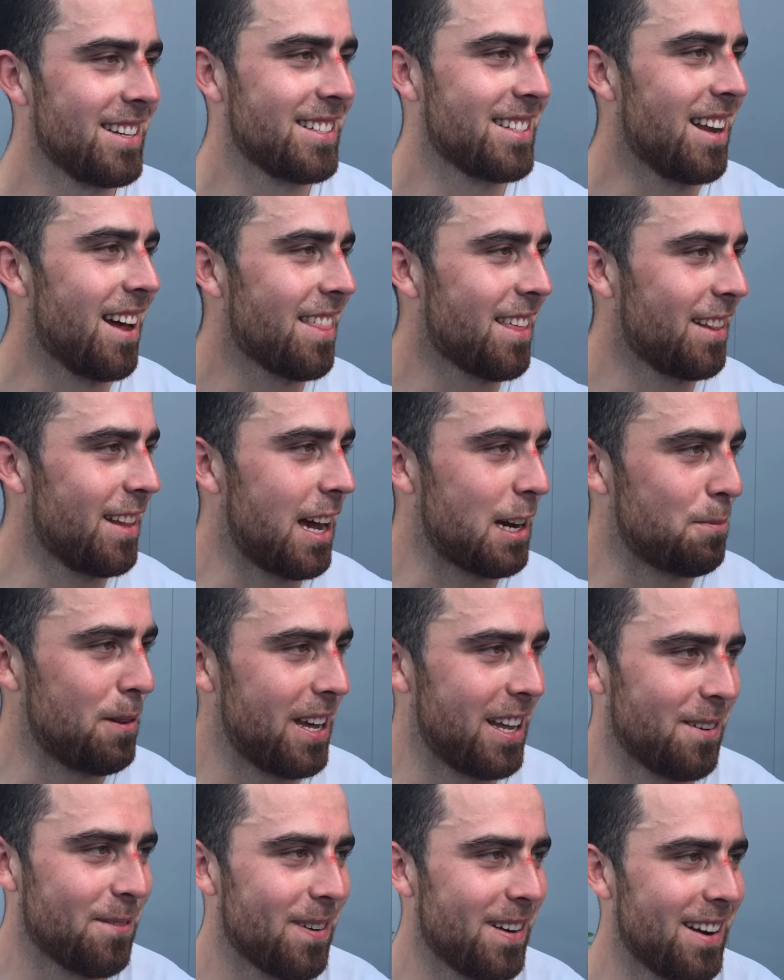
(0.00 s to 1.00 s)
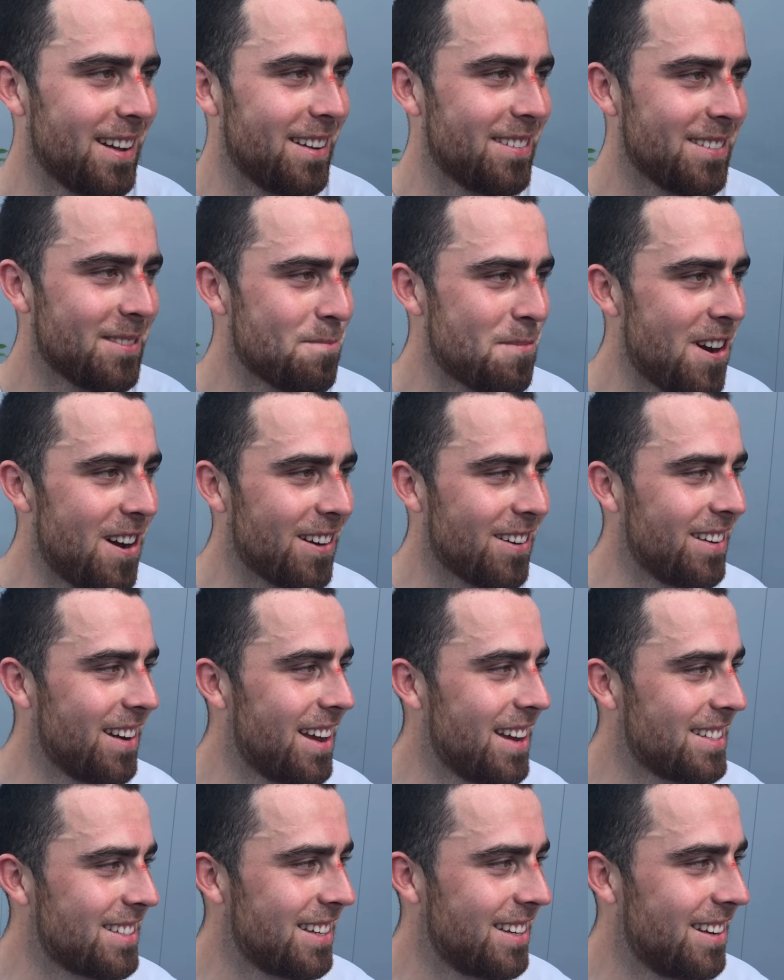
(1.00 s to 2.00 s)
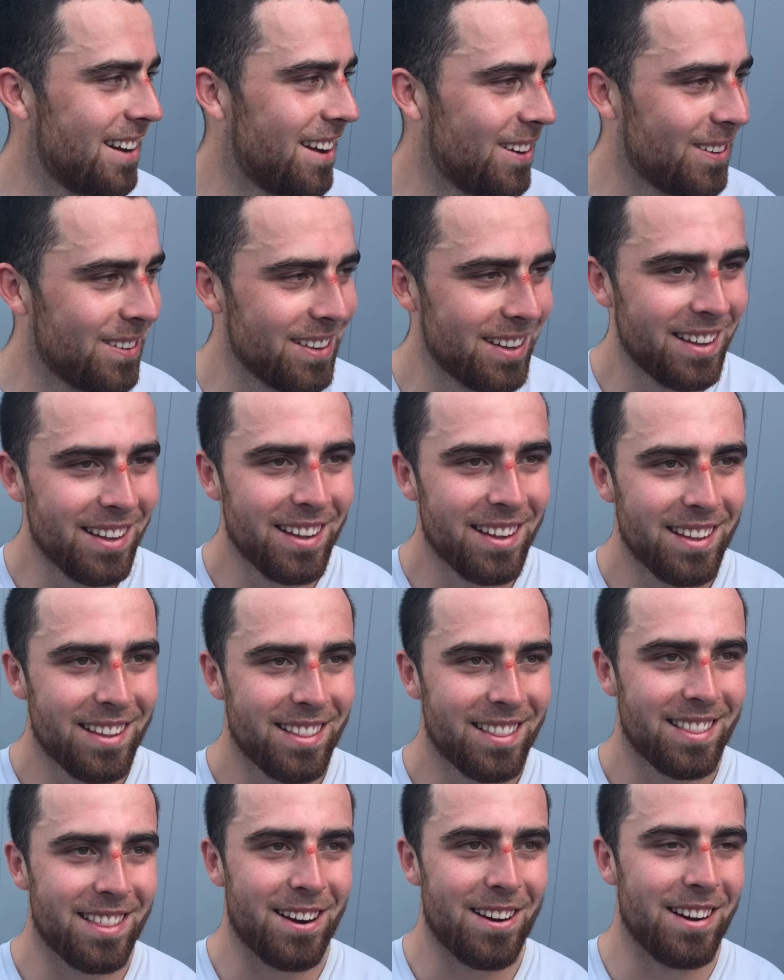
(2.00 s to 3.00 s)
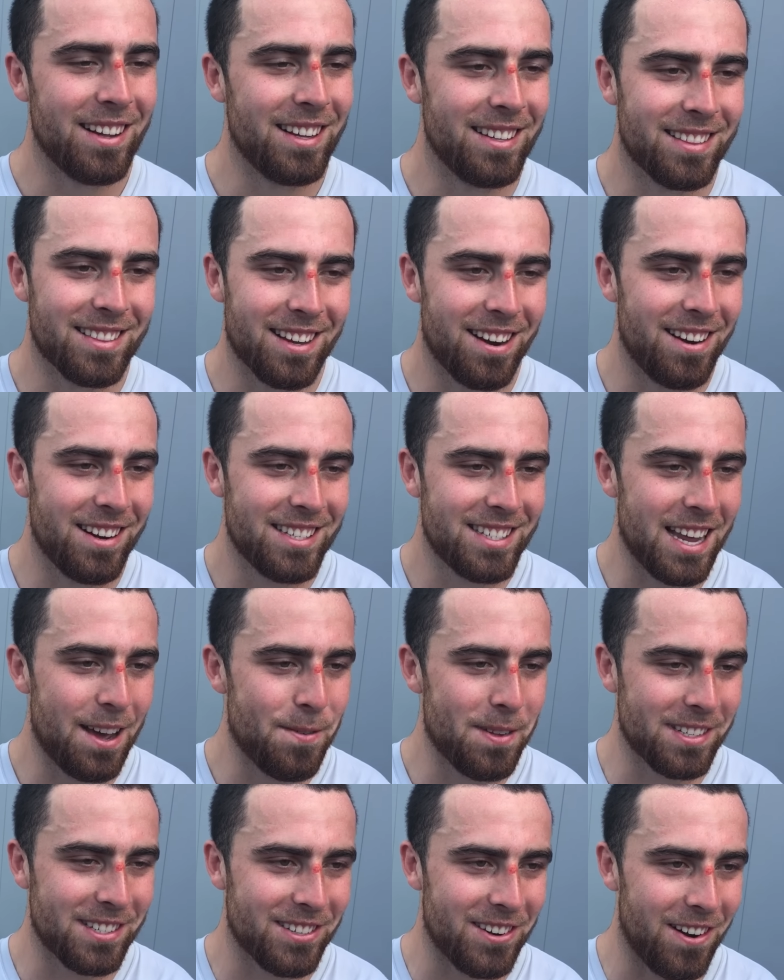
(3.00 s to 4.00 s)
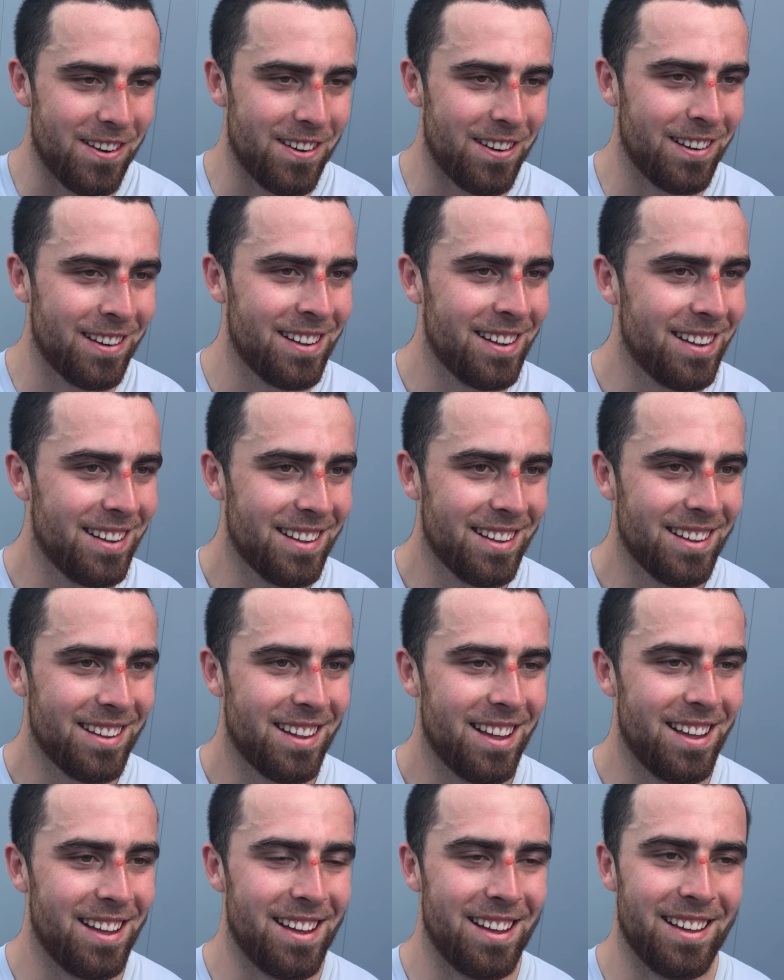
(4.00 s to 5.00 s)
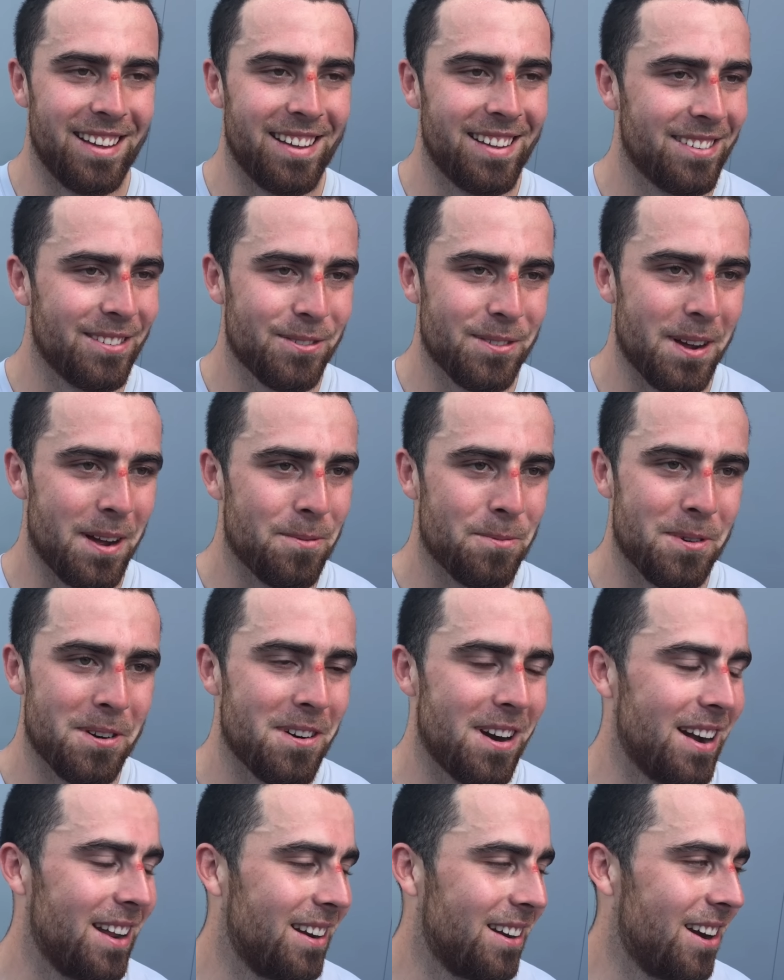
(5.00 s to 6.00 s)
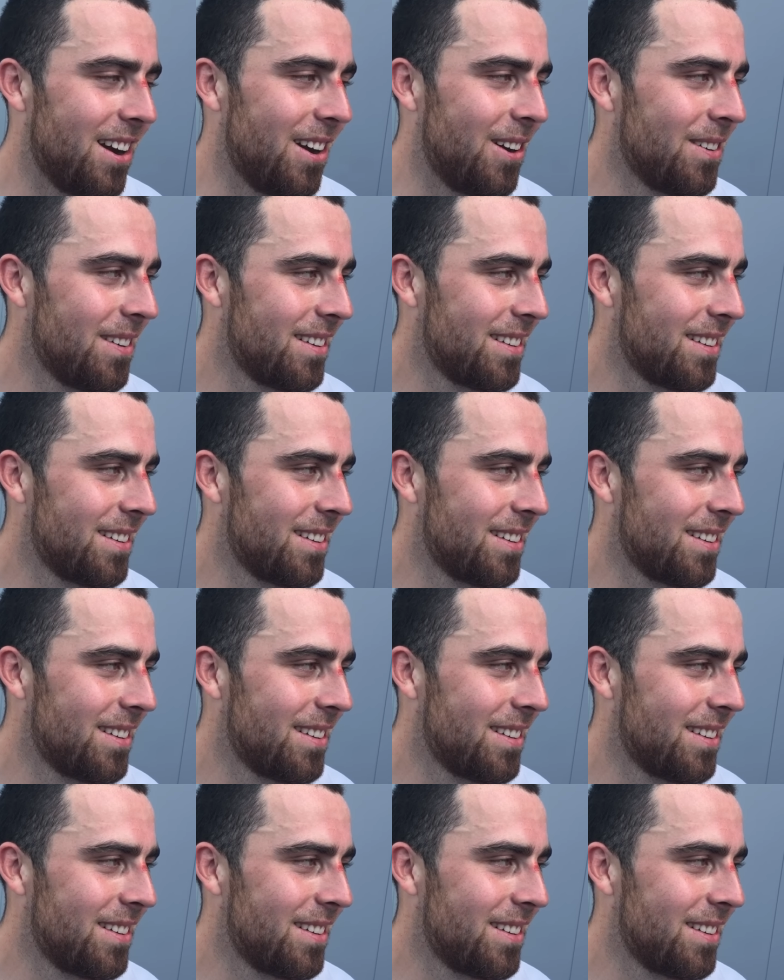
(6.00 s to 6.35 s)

There's nothing like playing in front of Bronco Nation, you know. 37 strong, we're ready to go.